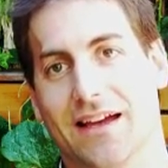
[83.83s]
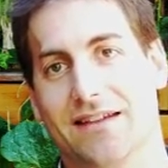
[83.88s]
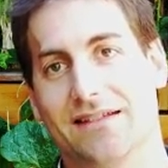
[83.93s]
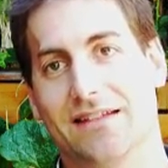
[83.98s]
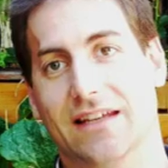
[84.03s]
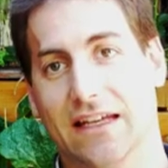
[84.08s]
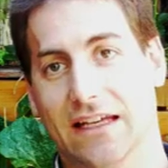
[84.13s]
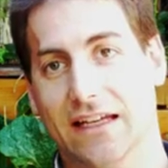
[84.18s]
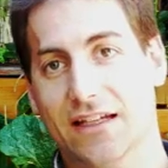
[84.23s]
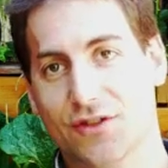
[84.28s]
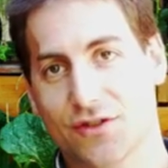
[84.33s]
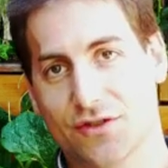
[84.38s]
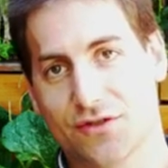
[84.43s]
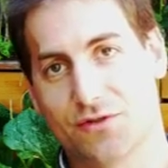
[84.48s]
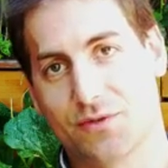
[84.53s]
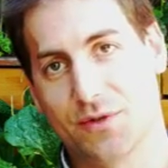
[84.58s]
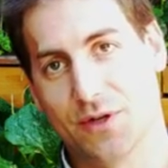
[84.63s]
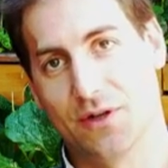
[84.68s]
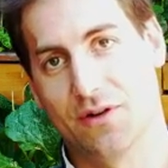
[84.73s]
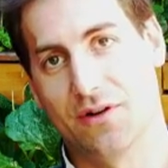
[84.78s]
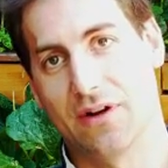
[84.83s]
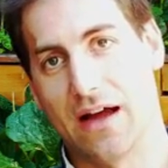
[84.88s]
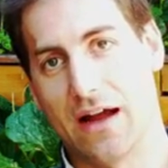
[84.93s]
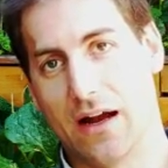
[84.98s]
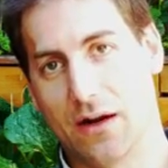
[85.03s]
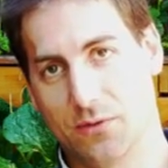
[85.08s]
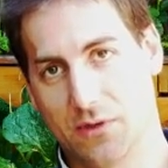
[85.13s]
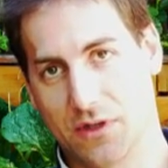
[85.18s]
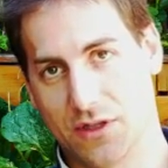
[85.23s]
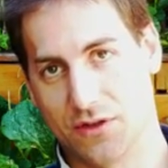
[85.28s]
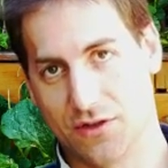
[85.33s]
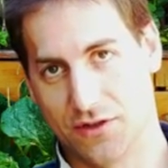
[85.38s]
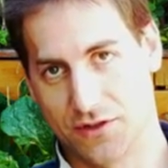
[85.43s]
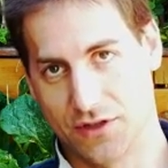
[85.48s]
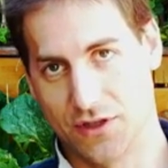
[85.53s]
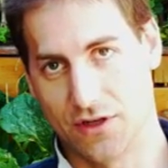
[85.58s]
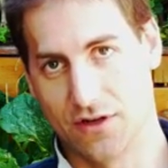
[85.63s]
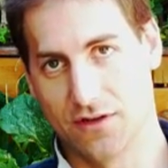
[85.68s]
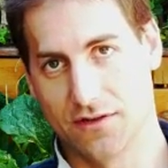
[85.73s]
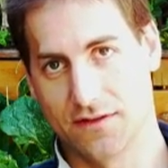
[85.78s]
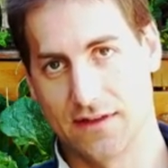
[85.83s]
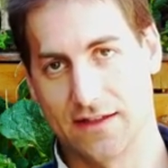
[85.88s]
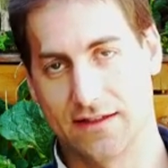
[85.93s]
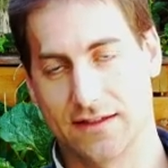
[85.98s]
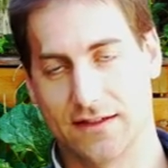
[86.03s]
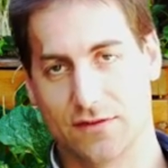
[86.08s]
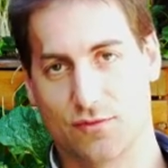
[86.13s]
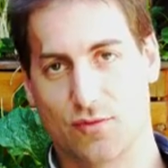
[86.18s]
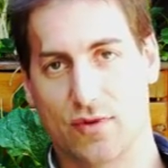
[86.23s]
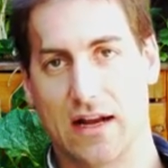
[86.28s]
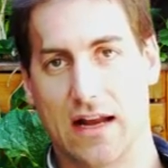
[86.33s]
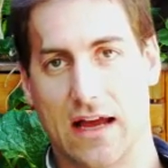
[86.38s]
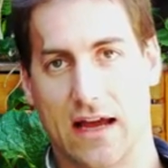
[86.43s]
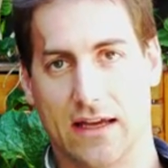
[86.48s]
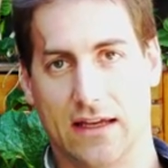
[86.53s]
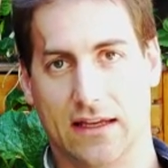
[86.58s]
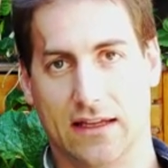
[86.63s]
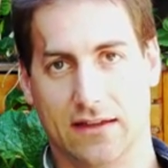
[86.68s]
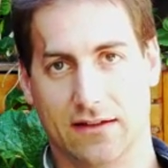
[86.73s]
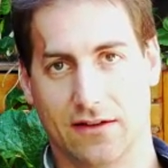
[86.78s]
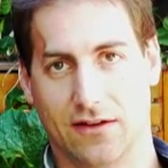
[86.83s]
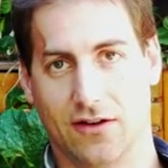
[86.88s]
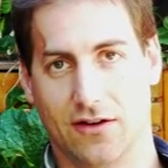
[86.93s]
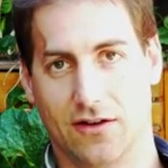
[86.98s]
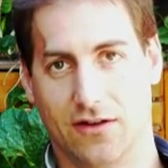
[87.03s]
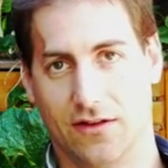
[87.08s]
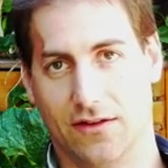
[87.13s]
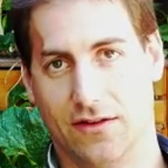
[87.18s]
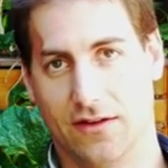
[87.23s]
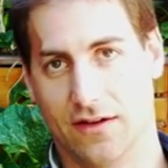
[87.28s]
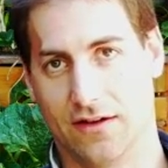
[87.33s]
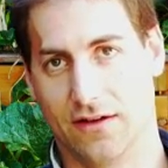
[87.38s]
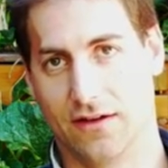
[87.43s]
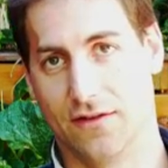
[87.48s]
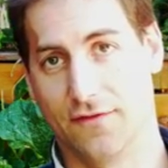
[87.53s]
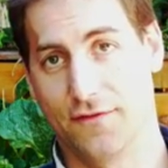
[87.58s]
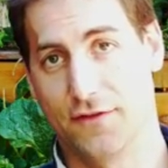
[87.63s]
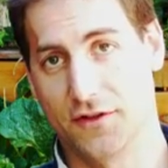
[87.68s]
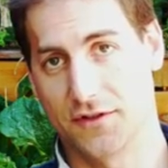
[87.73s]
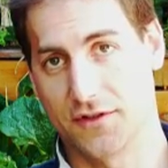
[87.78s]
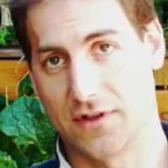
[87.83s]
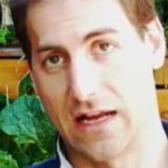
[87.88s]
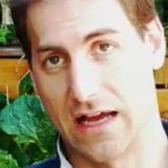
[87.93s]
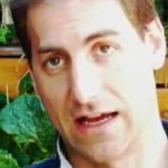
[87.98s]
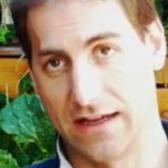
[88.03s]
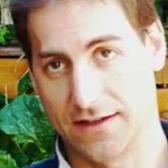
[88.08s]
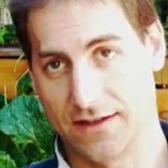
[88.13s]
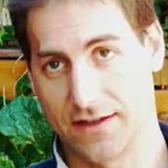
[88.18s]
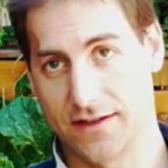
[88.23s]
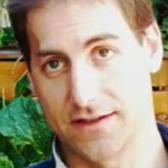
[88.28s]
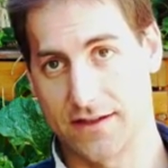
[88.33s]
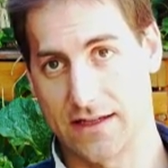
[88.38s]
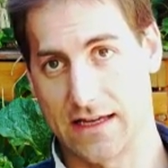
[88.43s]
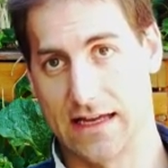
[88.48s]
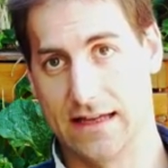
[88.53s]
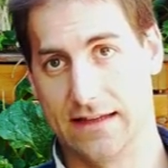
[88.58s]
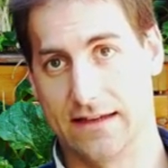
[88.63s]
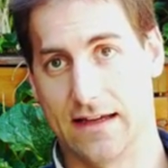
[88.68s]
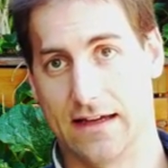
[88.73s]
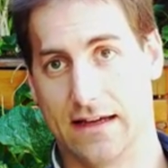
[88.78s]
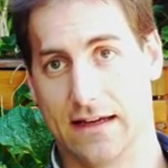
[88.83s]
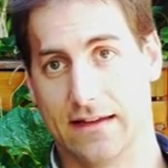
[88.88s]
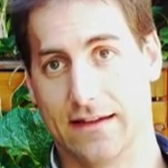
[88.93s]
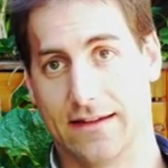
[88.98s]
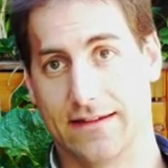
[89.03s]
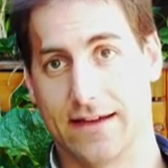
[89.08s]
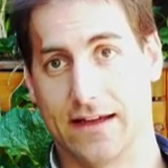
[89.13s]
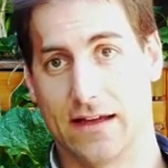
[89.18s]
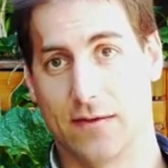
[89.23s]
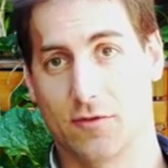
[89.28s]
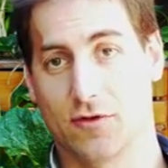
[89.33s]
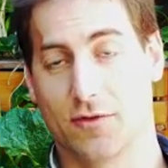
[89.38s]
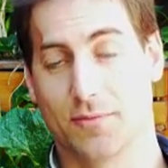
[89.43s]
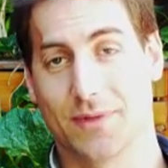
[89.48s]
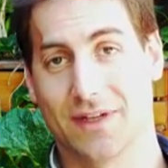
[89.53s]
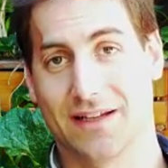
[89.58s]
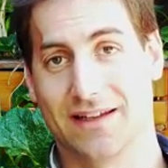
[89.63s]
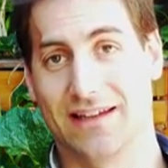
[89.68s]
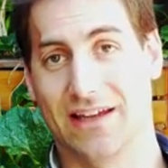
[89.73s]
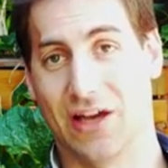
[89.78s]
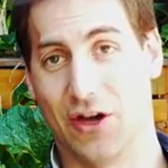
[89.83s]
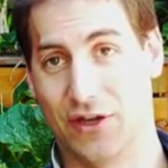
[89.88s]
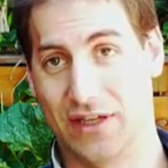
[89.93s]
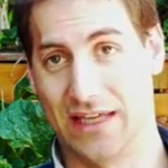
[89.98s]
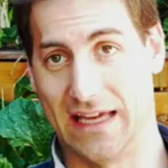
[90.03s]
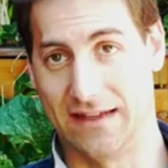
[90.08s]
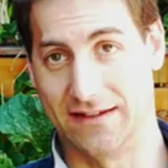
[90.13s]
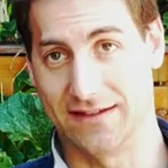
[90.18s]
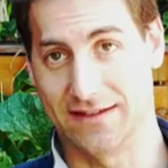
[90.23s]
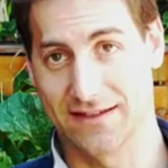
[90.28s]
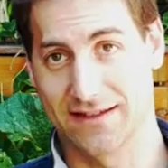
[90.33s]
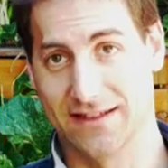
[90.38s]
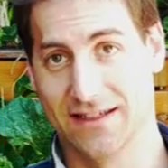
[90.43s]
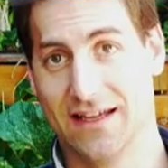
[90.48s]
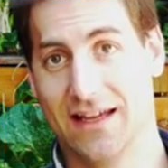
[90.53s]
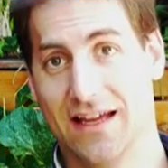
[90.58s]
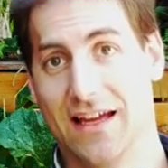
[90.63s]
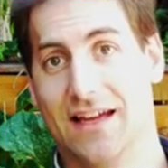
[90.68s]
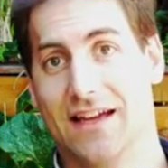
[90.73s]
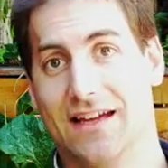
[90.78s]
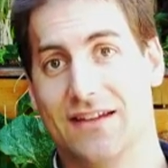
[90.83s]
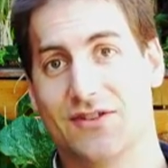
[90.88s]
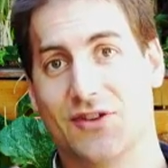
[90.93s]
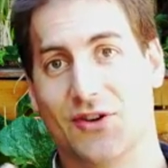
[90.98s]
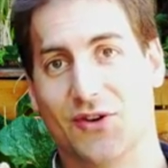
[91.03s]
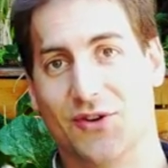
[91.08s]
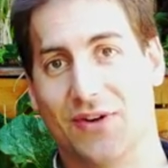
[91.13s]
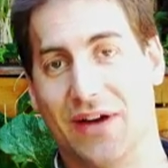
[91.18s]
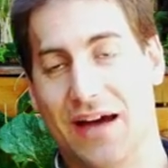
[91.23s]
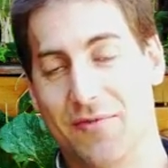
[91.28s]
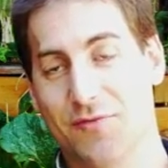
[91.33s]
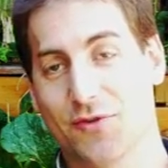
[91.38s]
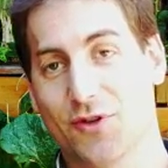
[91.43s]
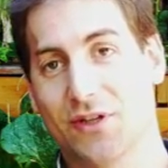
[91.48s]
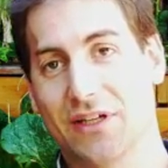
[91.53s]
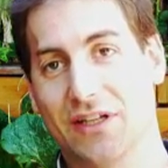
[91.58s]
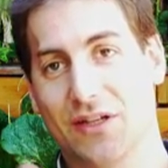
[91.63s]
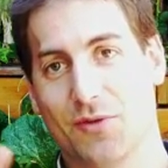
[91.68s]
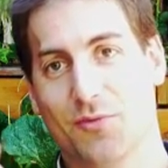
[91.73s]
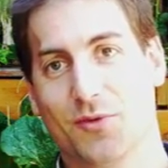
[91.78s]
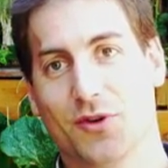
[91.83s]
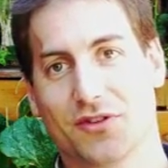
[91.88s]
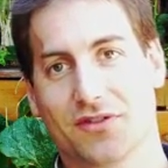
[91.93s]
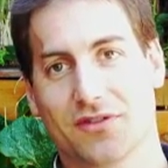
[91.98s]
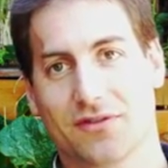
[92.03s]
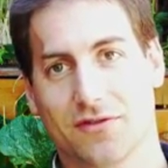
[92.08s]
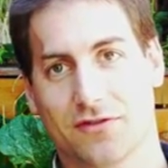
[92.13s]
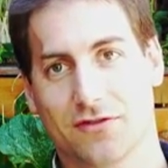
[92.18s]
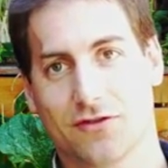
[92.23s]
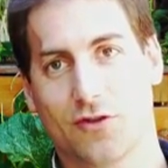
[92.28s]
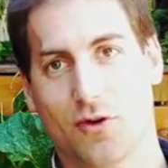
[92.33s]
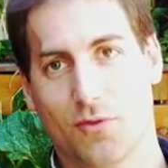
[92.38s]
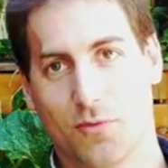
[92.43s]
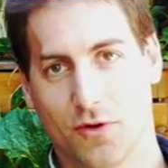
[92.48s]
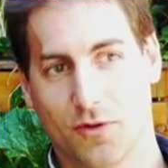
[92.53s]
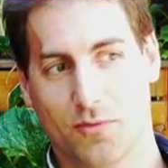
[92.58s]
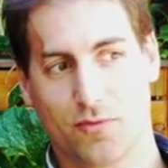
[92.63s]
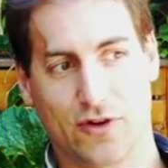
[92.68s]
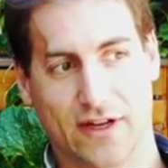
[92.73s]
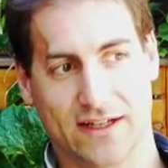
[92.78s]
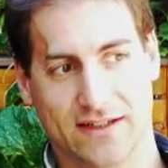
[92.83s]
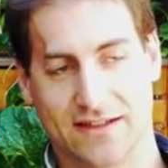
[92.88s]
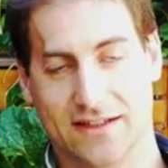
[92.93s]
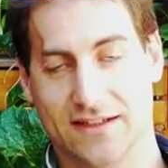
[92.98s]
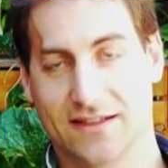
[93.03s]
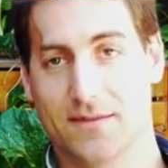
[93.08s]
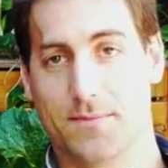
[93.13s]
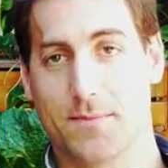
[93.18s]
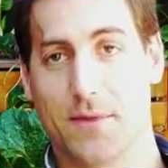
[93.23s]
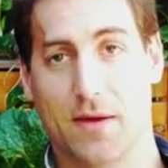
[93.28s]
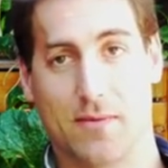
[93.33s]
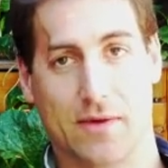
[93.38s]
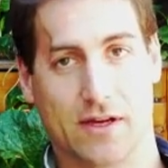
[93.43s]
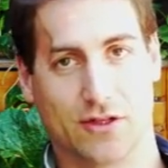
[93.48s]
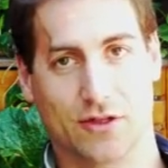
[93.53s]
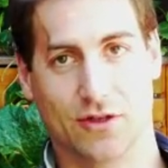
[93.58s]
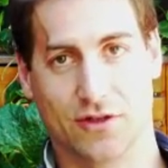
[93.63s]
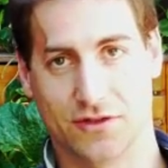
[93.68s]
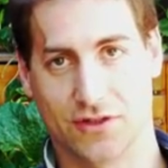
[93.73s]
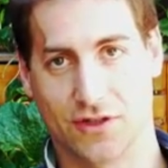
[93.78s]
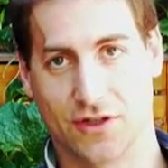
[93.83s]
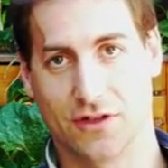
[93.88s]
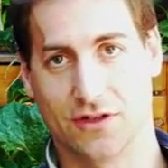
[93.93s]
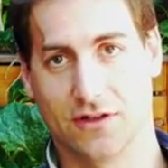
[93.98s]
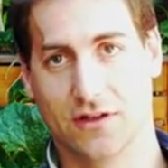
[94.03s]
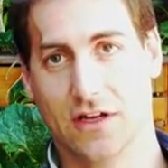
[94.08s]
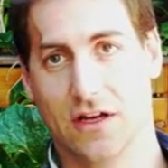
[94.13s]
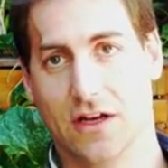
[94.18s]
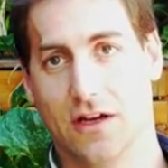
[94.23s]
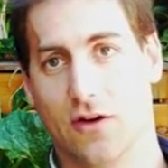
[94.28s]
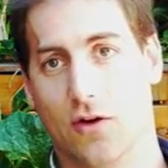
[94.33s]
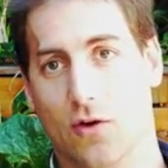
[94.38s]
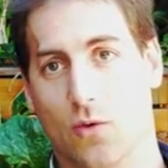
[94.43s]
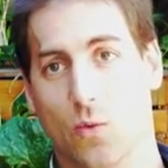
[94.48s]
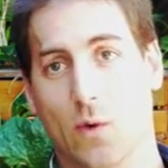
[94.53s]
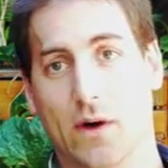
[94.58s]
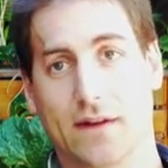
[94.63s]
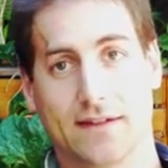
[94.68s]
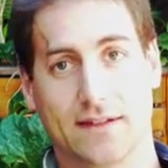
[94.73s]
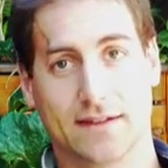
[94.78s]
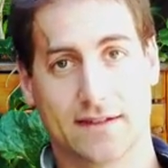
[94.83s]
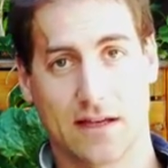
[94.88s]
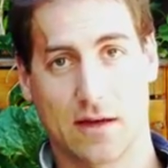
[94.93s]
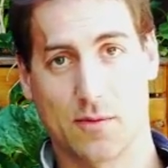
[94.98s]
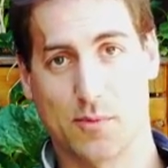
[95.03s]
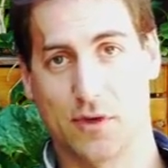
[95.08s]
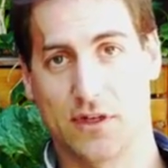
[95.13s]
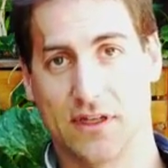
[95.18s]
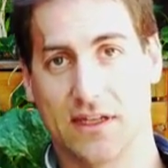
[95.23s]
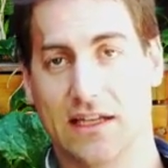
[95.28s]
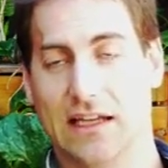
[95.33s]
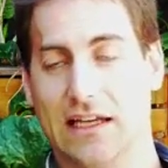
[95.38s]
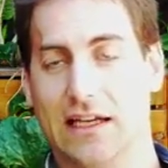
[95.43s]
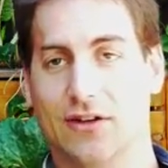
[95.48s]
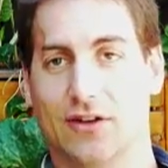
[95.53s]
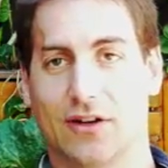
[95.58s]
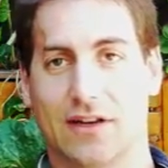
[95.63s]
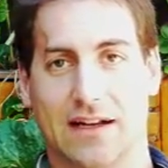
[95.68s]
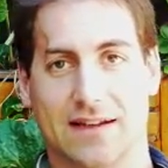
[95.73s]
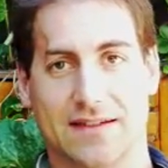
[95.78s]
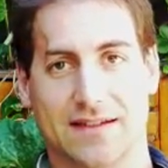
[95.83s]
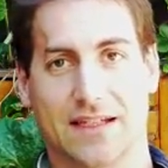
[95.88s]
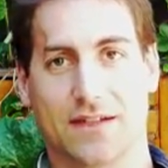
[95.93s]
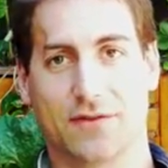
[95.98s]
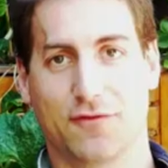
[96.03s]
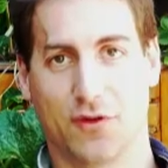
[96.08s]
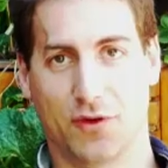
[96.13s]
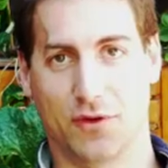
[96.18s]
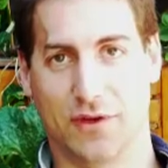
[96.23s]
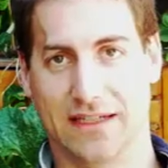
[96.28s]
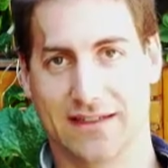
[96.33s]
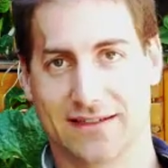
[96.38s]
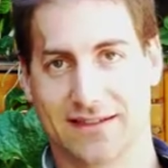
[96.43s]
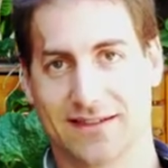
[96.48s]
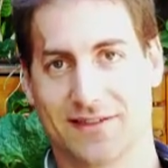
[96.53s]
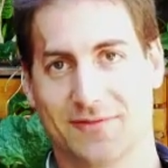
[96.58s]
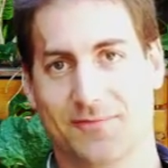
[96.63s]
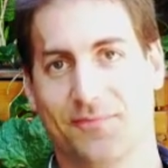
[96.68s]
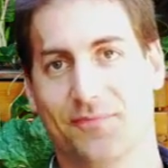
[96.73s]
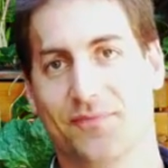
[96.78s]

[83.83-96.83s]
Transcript: the industrial agriculture that is relying on fertilizers and that I am completely against. So I'm talking about normal practice permaculture or what is happening in a classic forest.